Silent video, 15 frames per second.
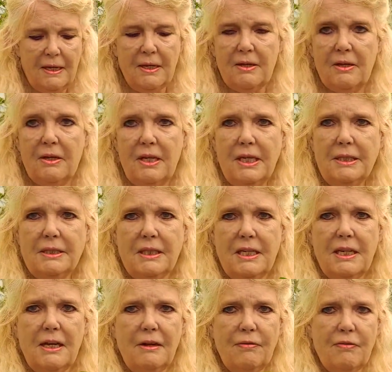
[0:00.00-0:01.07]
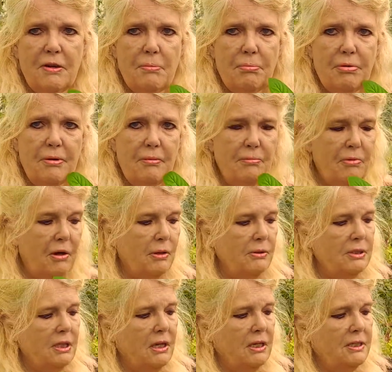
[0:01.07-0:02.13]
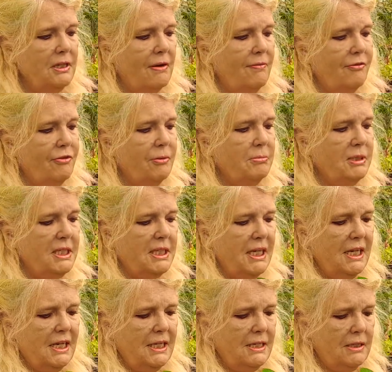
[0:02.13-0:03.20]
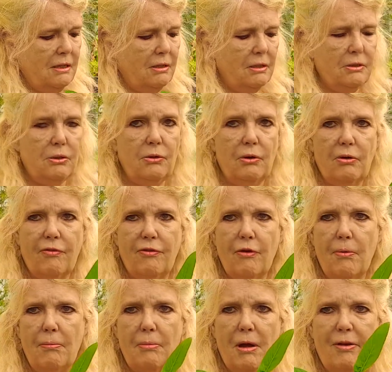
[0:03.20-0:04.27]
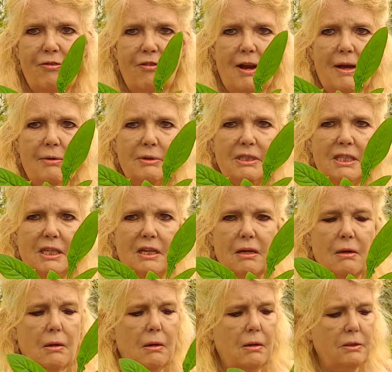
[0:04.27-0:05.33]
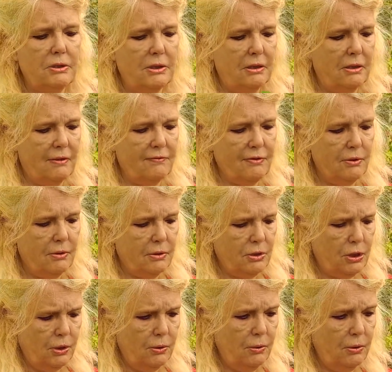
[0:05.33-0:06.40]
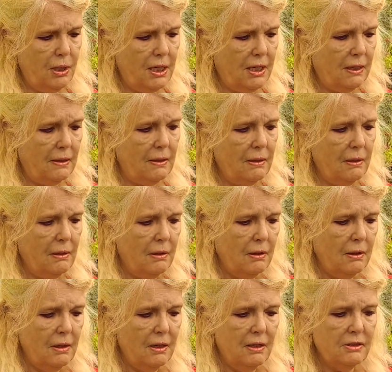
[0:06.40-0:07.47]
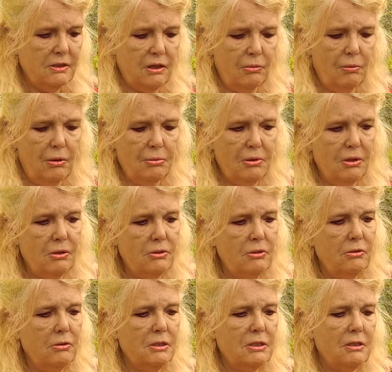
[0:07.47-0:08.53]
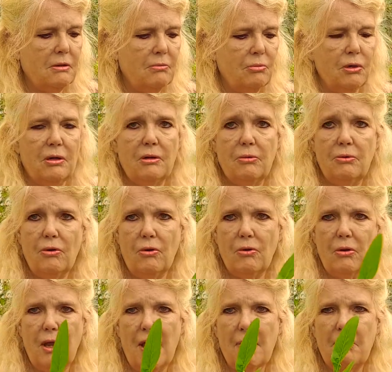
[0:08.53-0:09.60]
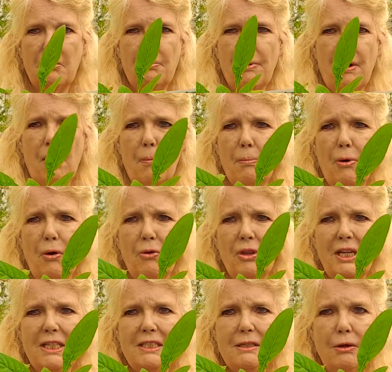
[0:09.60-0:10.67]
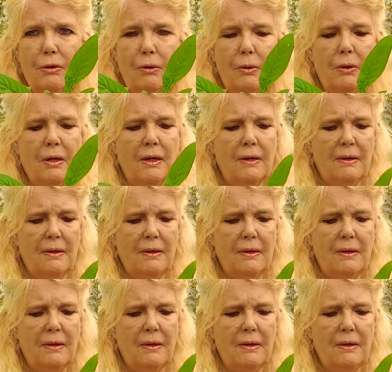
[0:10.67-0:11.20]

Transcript: that these are the evening primrose that I done from seed that I took from my flowers in the garden. I've got two here, so what I'm going to do is, well, not on camera, but I'll pop these on,